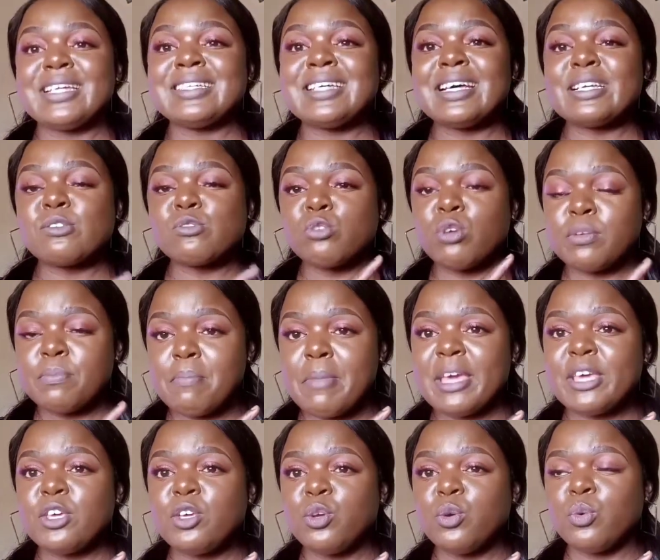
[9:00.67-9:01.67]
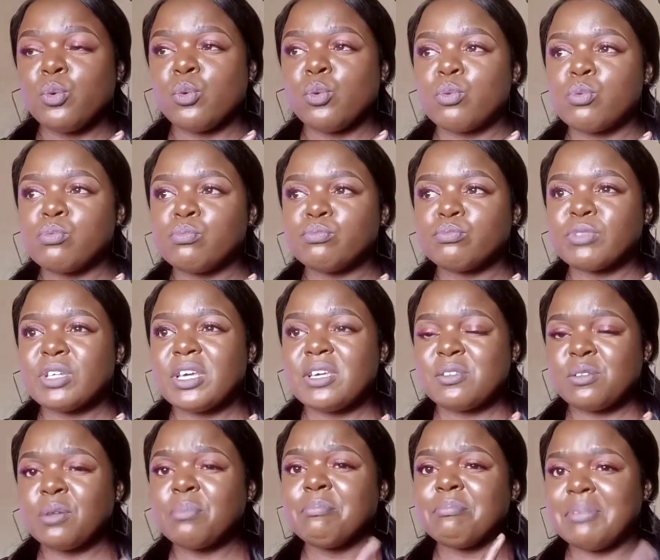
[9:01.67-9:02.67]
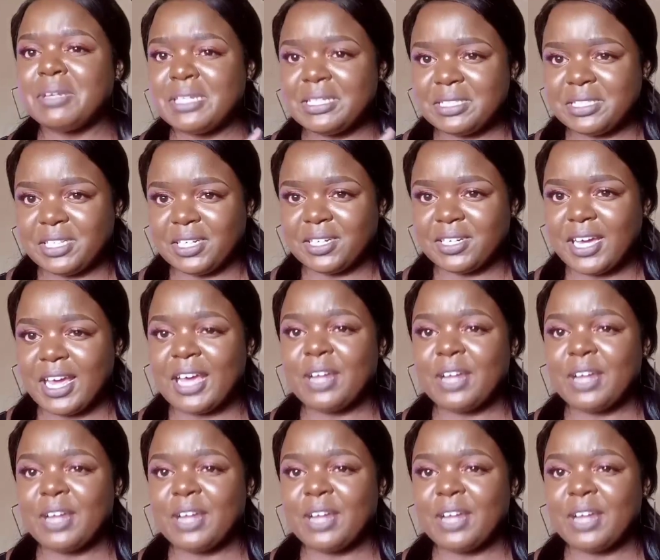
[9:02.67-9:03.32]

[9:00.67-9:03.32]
It does not make you, it's not bleaching.